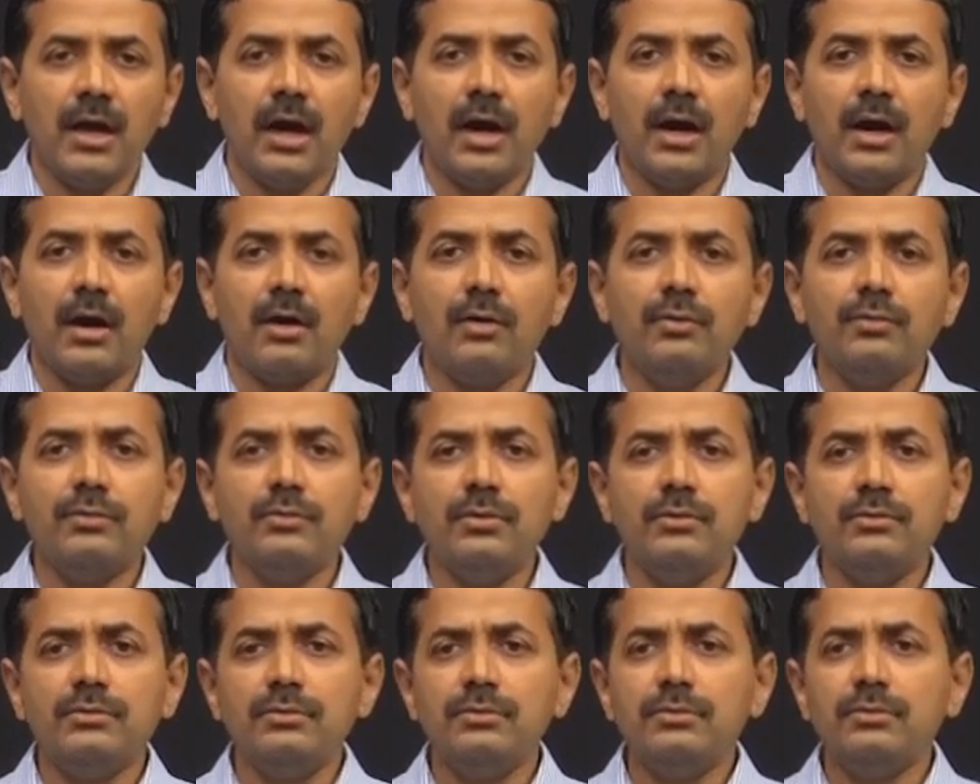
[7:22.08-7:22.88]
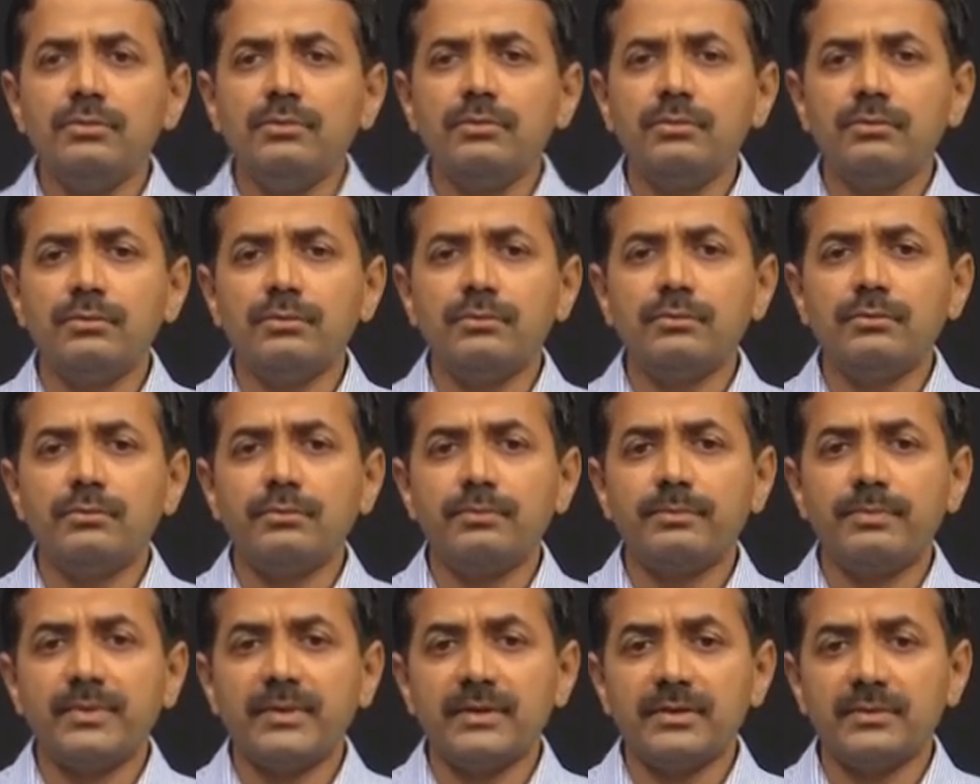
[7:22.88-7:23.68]
How do
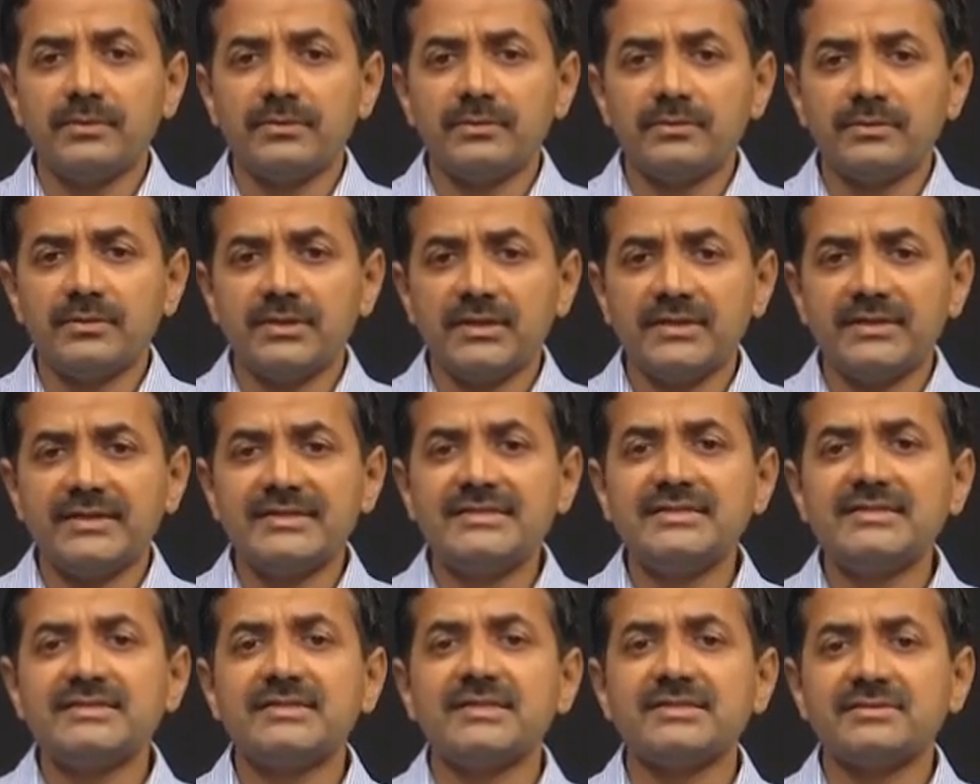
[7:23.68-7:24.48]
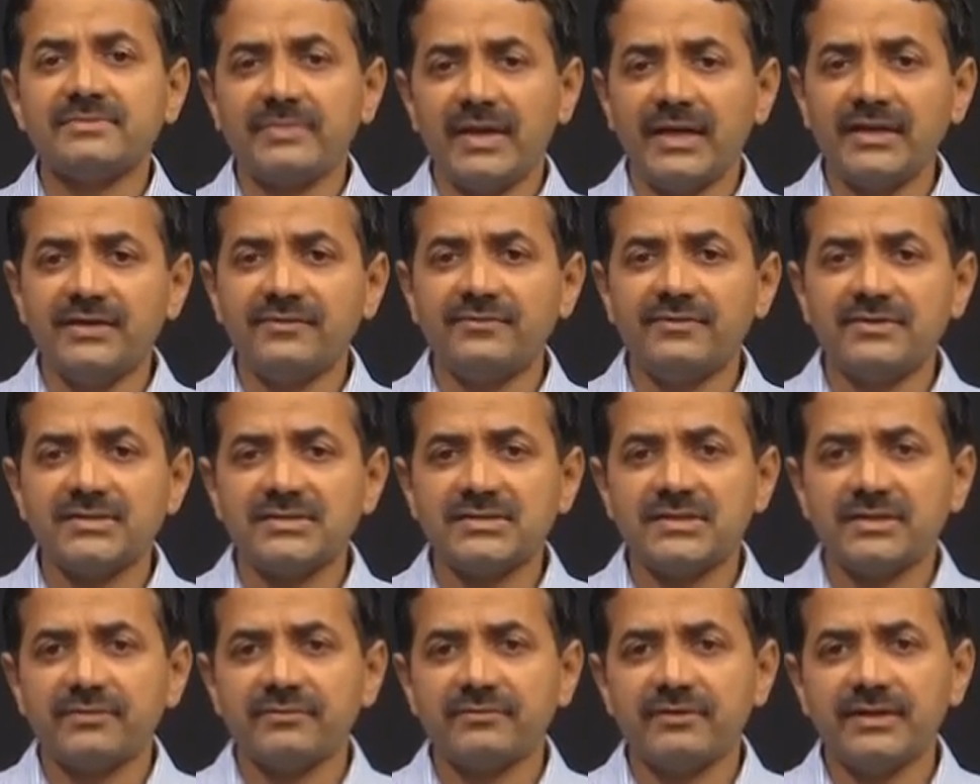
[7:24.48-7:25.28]
uh, the diseases
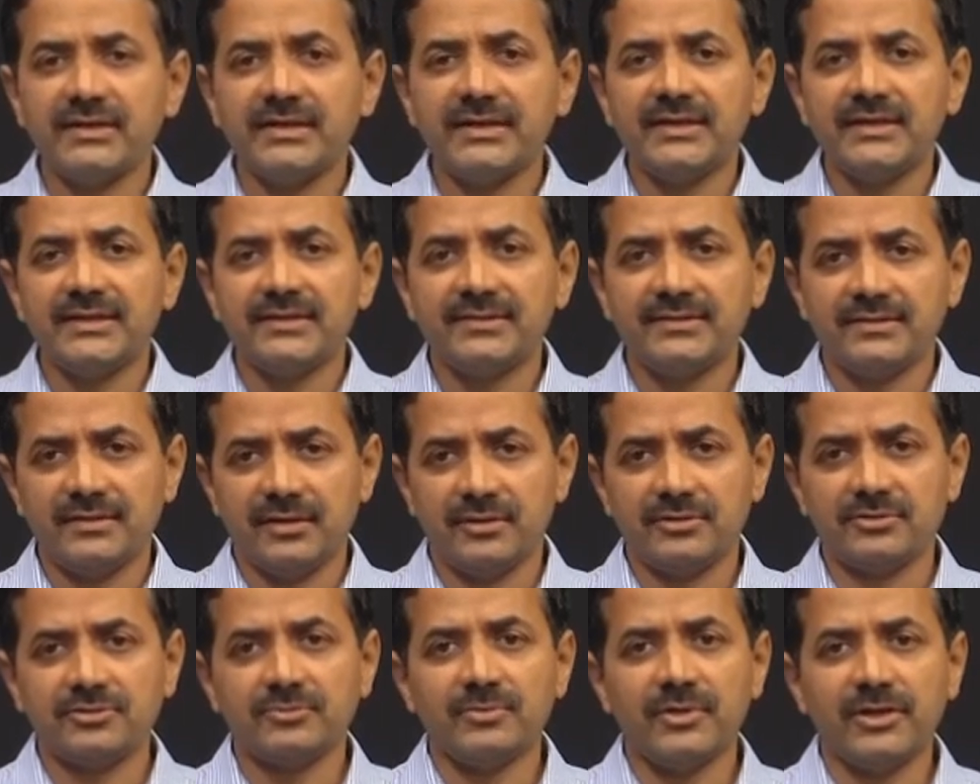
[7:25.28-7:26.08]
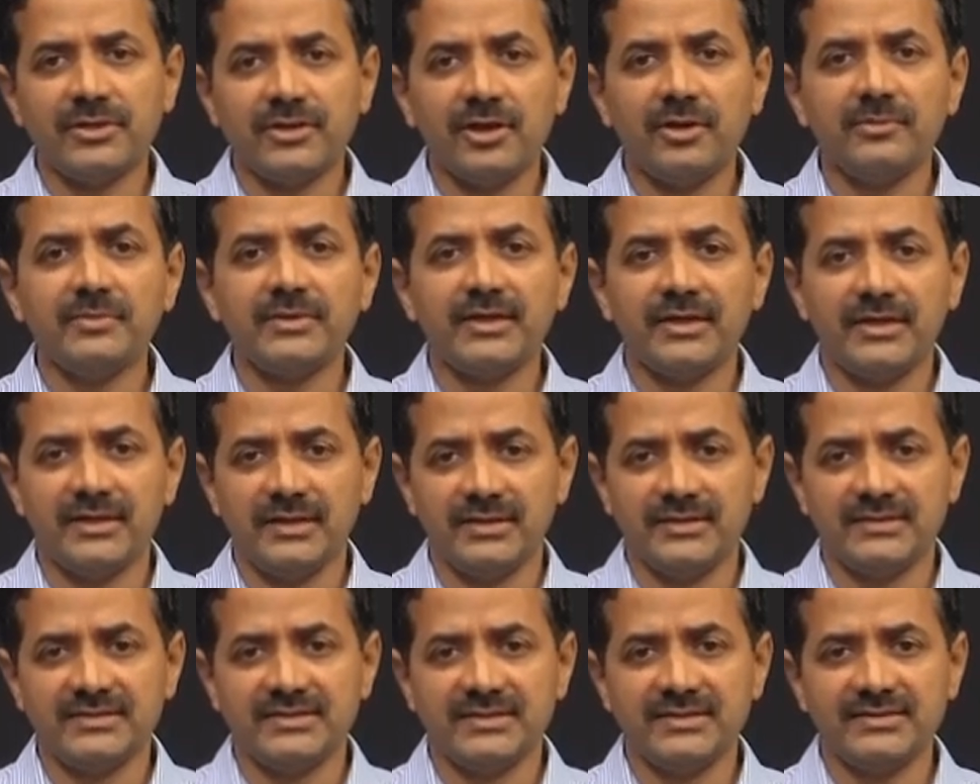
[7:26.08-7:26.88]
manifest when it is autosomal
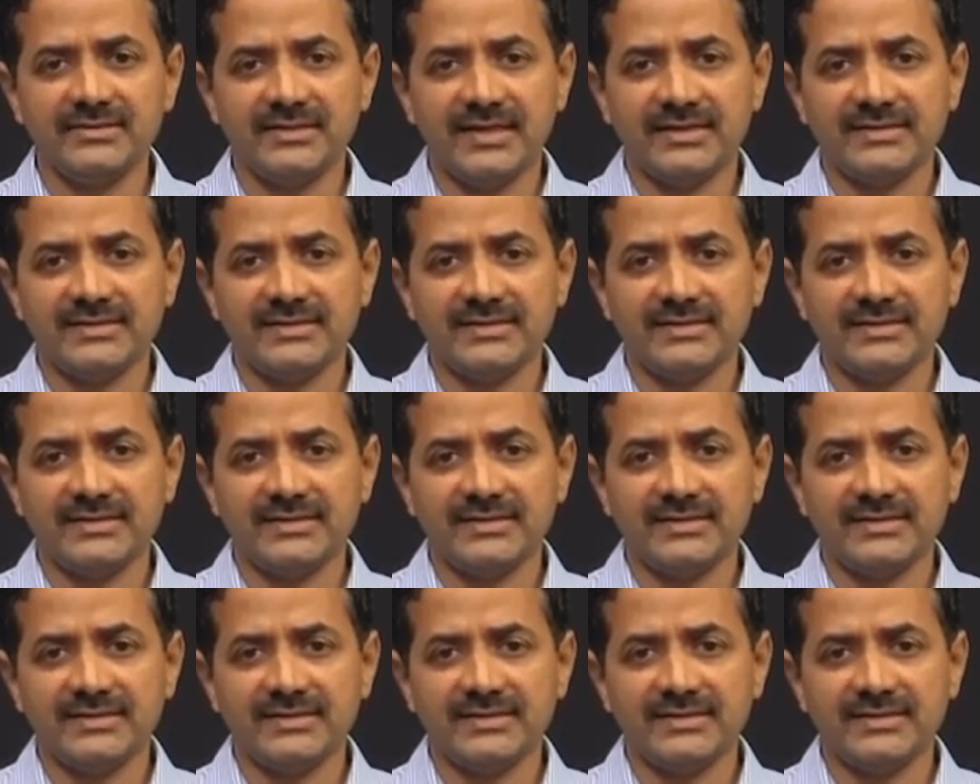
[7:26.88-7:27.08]
dominant disease?